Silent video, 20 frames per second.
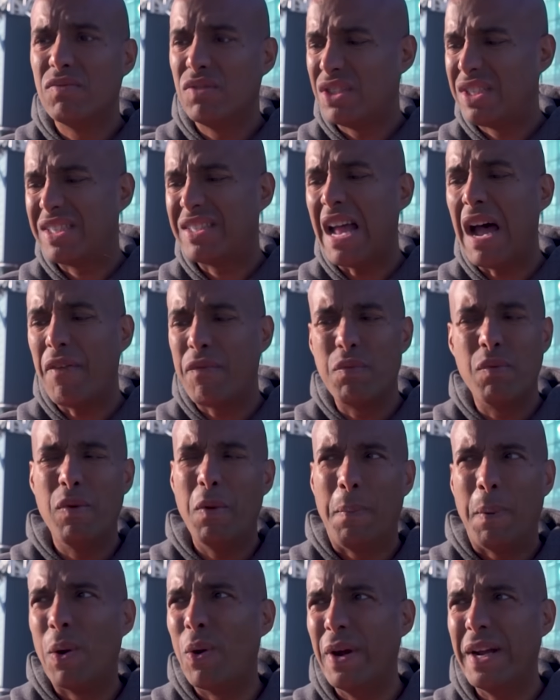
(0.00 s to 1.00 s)
Staff
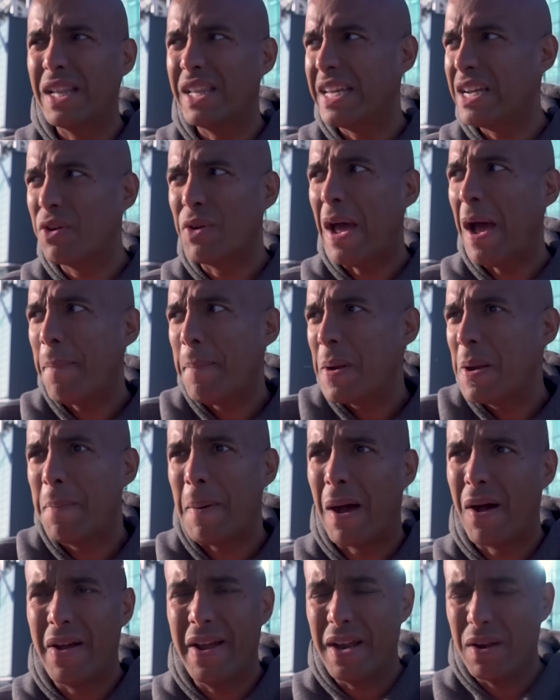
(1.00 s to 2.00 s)
were reportedly unhappy
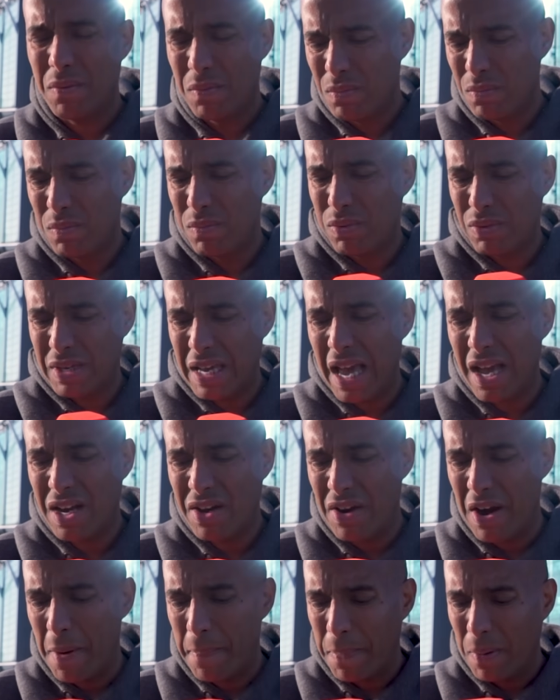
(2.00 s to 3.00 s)
about it. We'll get a
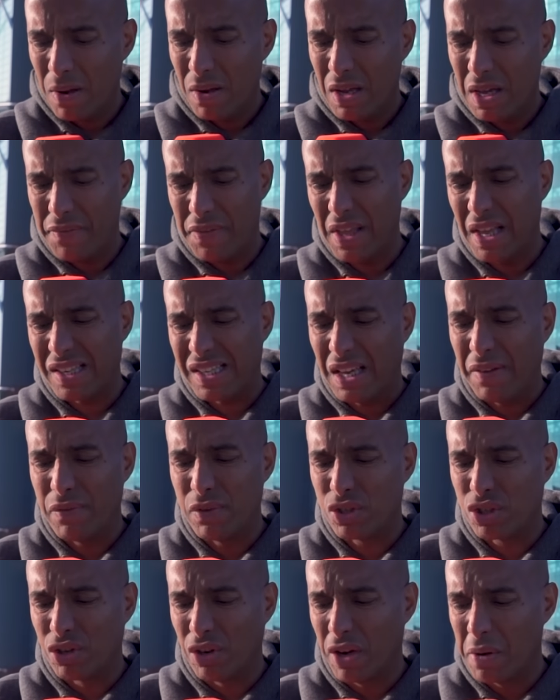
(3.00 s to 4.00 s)
grip, if that's
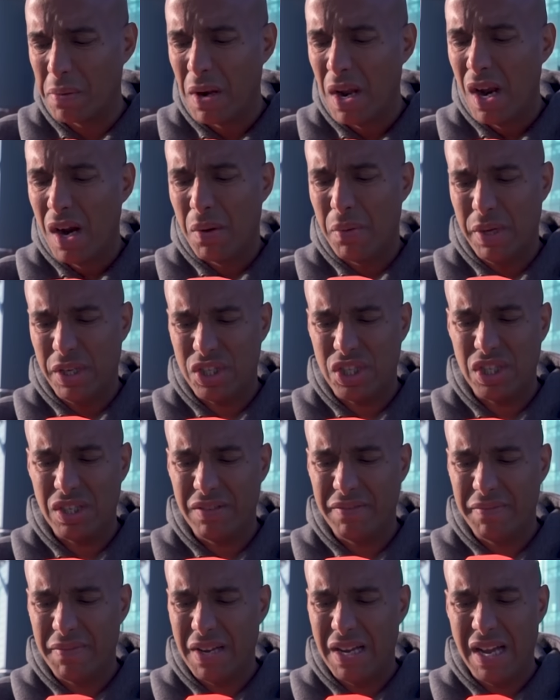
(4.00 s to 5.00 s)
even true, which
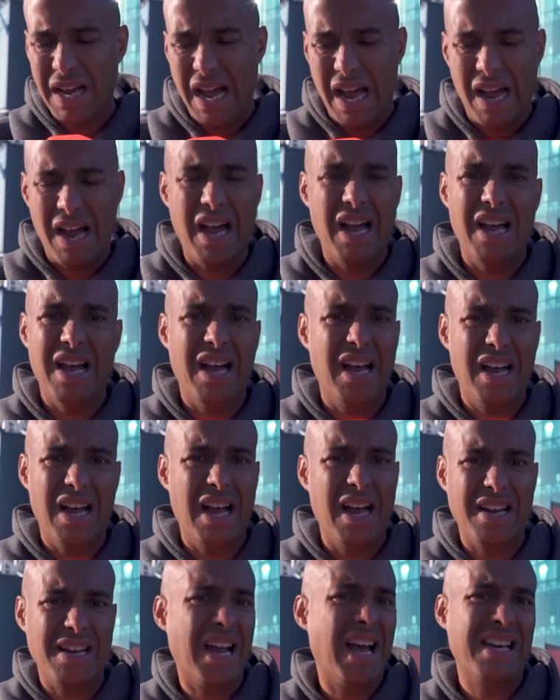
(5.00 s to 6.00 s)

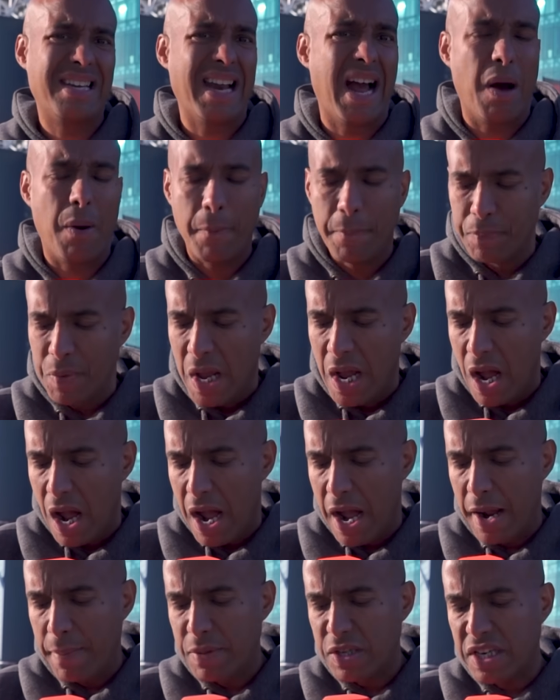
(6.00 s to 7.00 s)
I doubt.
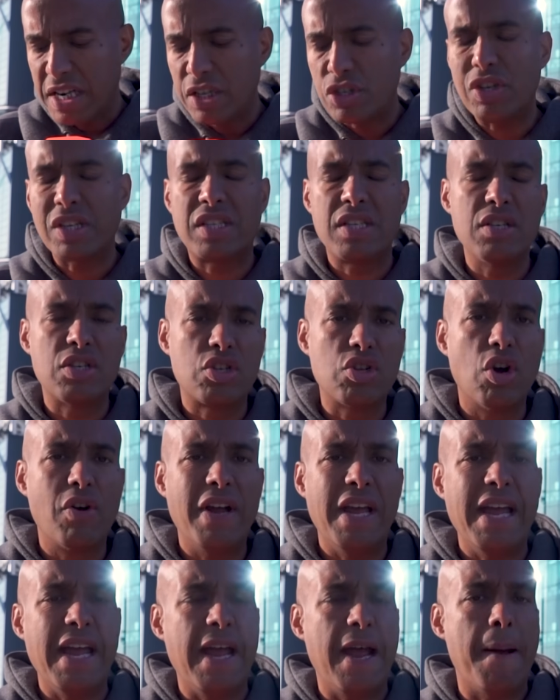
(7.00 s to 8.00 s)
There's an interesting
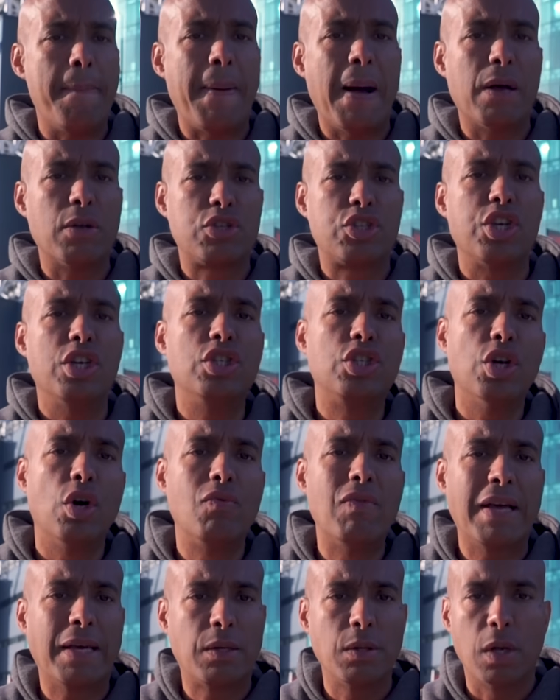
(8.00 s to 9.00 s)
story here about
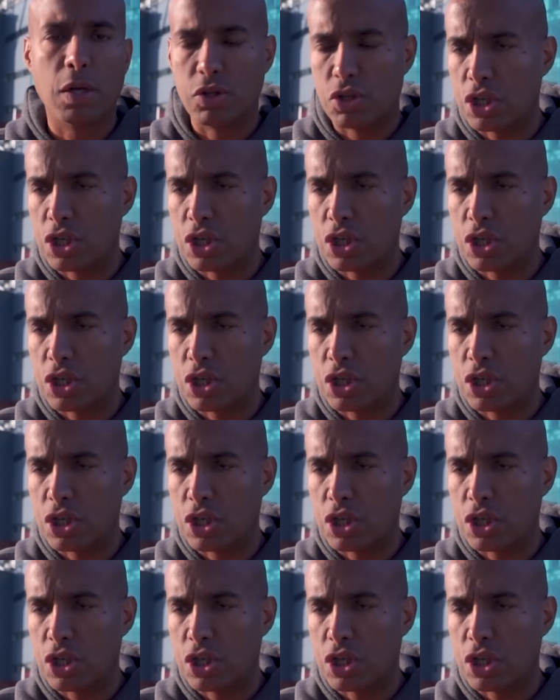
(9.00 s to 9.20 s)
Sergio Reguilon.